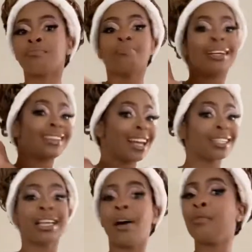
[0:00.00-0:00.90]
But
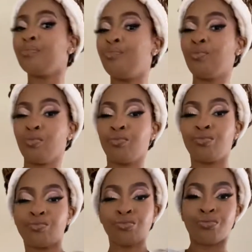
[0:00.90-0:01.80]
that's how
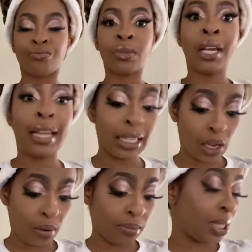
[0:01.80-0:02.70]

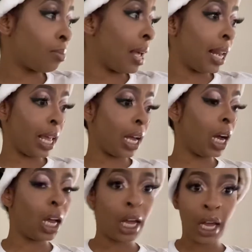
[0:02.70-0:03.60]
I'm
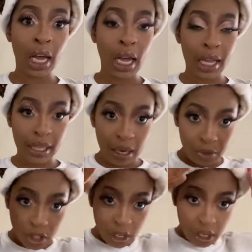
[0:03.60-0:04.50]
smelling, and then I'm
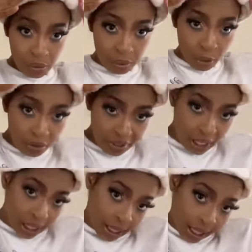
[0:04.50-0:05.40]
just gonna remove
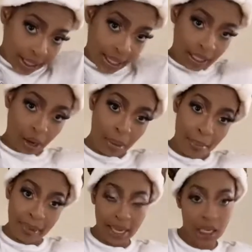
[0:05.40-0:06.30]
this and take down my
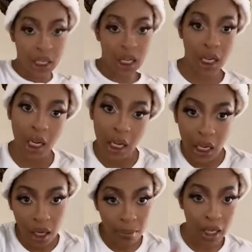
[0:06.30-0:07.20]
bun, and I
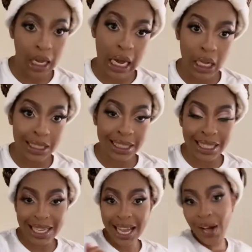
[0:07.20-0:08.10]
am out.
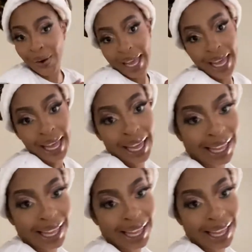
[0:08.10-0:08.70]
Okay.